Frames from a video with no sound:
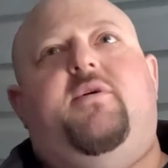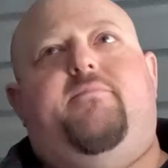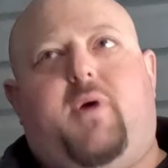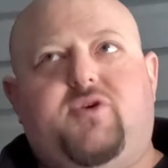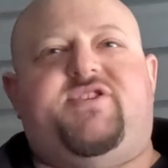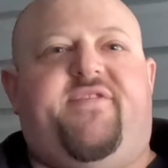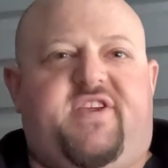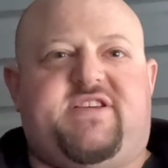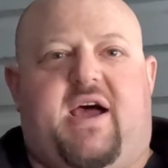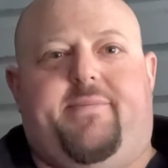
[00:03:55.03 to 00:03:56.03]
most of
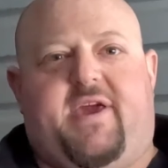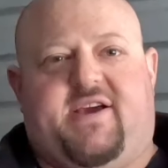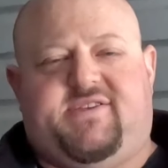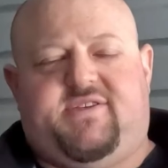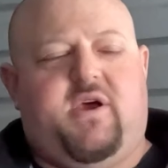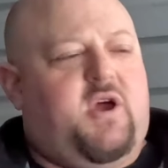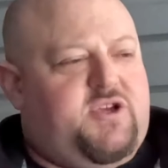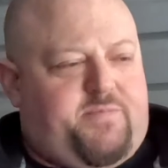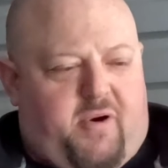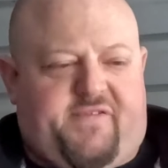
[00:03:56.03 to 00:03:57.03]
the time, yes.
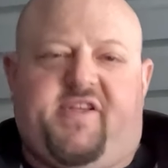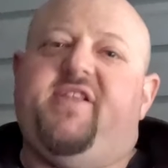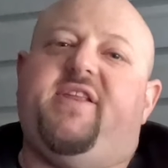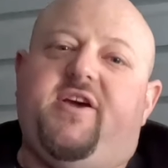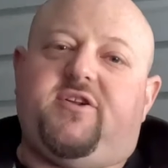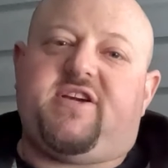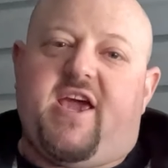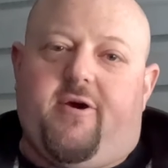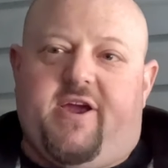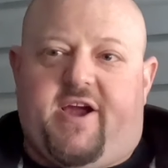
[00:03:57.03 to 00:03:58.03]
Perfectly legal to
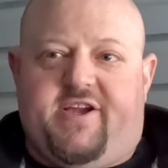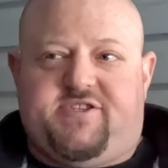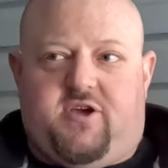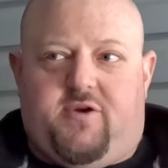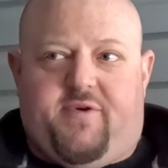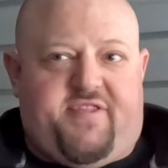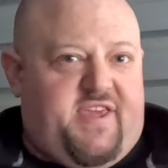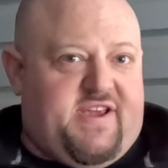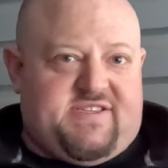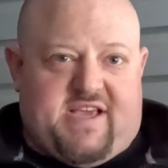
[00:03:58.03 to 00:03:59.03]
carry kites on with
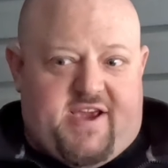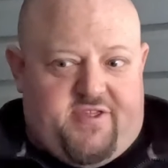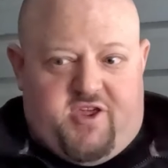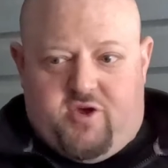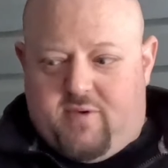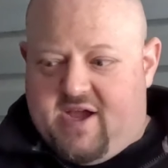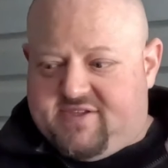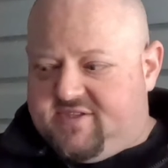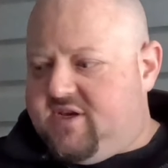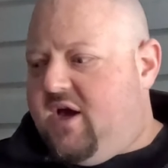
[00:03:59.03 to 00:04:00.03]
TSA in the US,